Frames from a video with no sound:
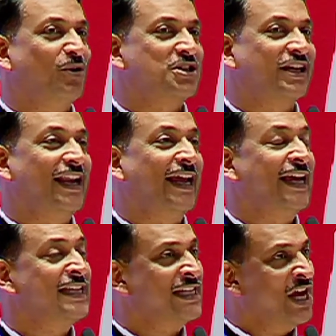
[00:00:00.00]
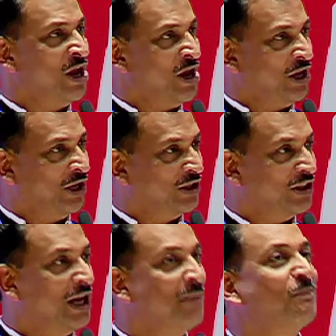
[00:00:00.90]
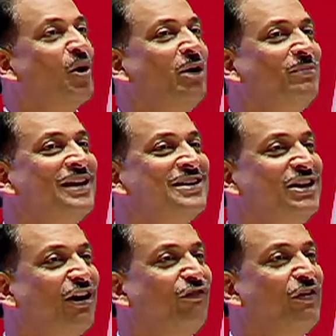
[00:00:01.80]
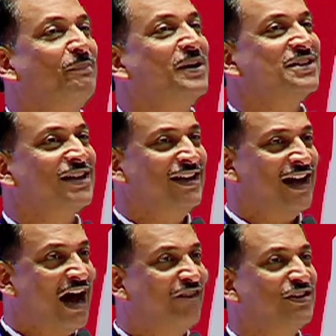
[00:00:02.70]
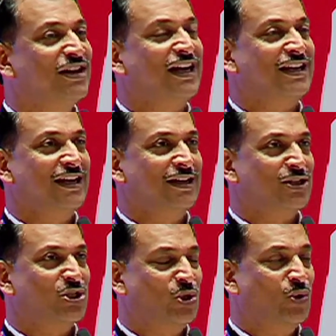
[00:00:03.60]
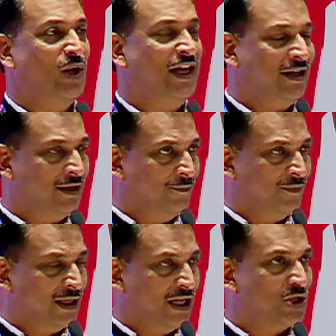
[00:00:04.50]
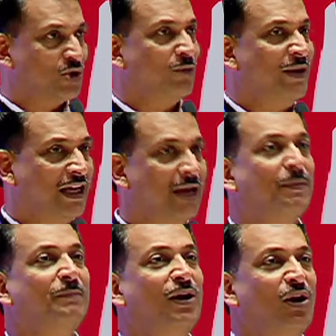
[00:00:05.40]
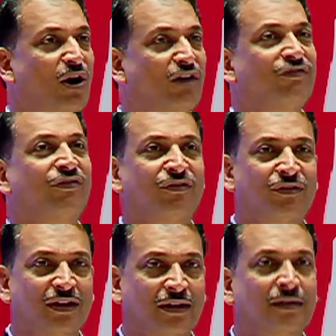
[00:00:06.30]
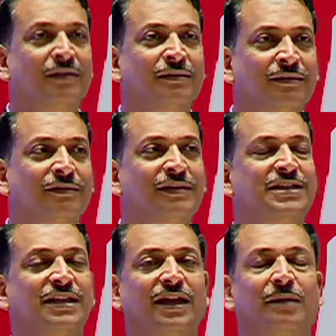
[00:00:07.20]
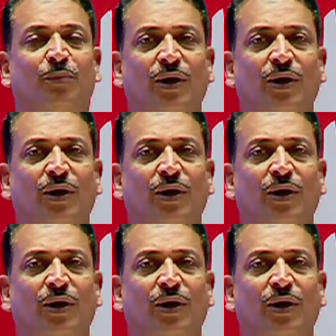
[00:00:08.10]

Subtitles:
about skilling, is the employability of a person after getting schooling. He should be capable of reaching that